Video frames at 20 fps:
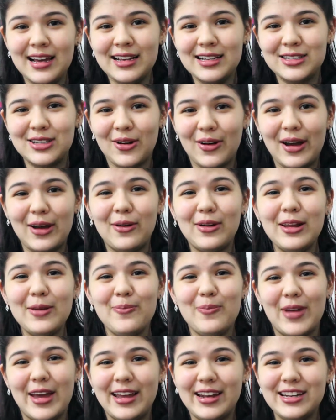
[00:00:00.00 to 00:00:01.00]
So I
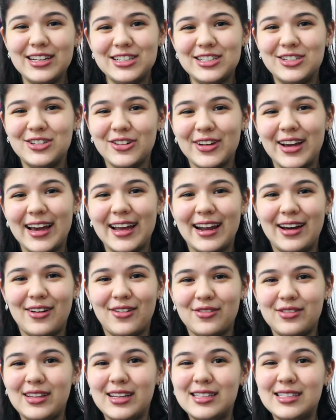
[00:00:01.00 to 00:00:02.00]
only managed to get out
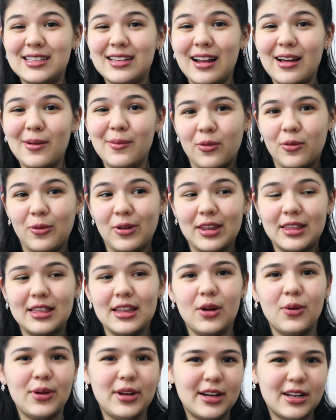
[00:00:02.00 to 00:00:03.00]
of that slump with
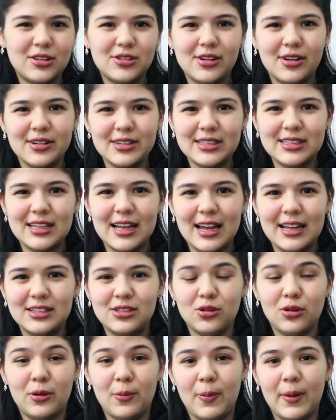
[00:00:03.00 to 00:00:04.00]
the readathons that
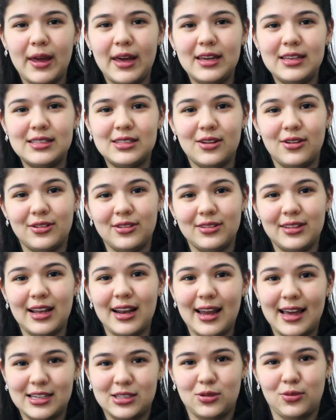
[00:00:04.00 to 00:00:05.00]
took place on the
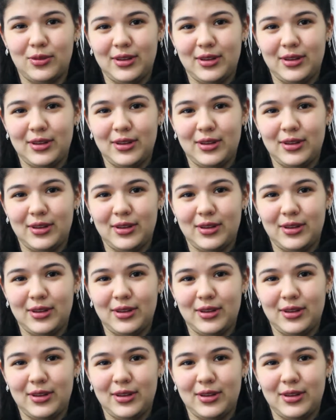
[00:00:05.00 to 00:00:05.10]
last